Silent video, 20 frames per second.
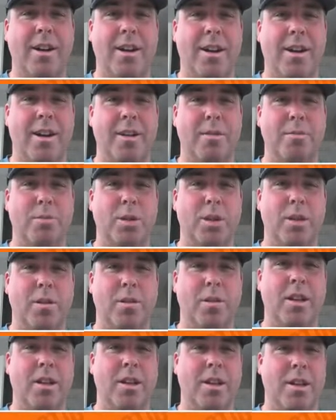Um,
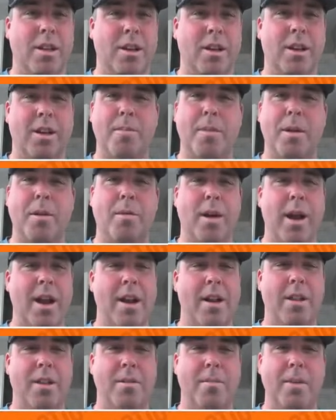so it, they're going to be
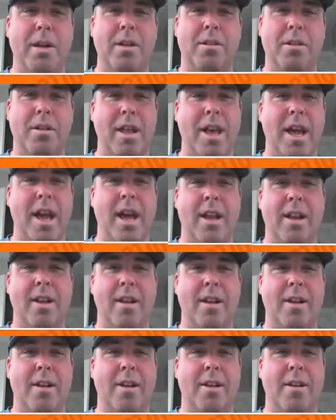right in the middle of that.
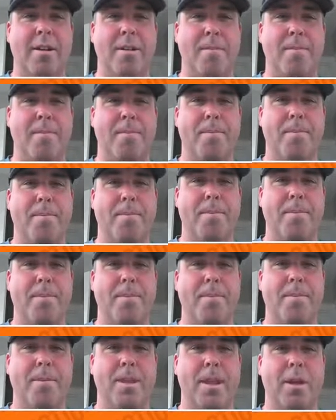Um,
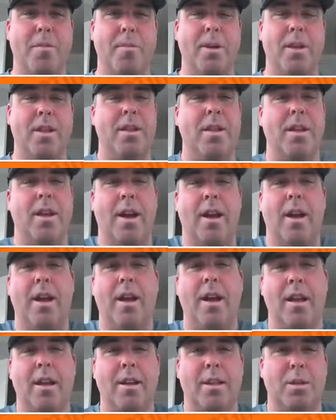you know, but
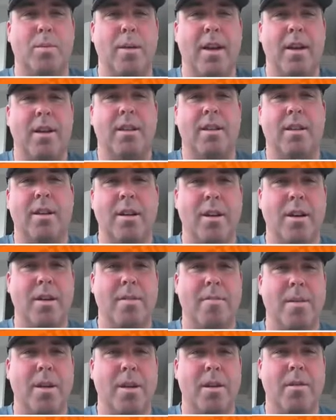I, I expect uh,
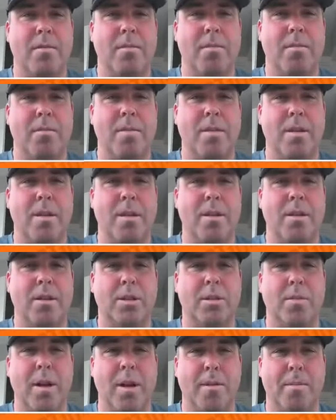you know the
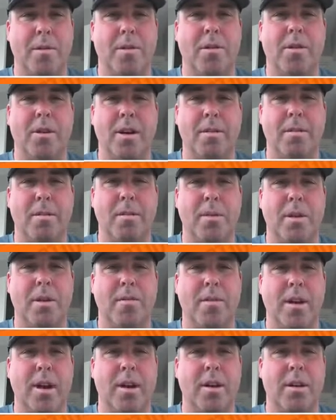Desmet program to be
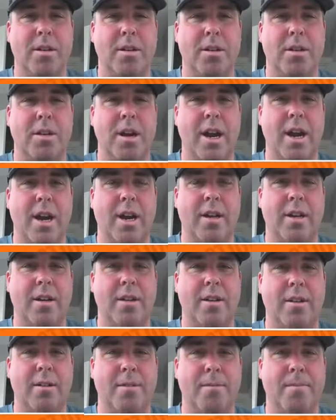right on track.
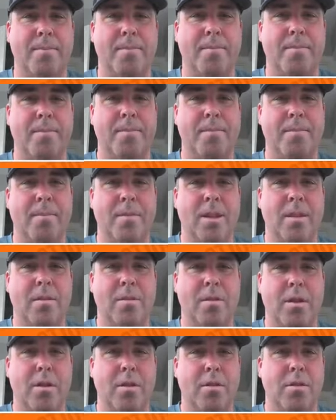Um,
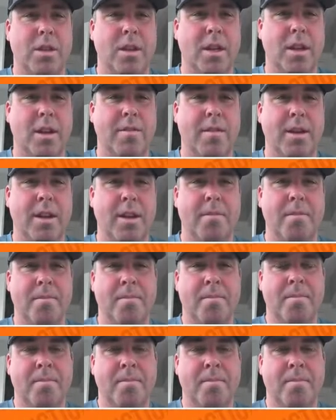Coach Canavan.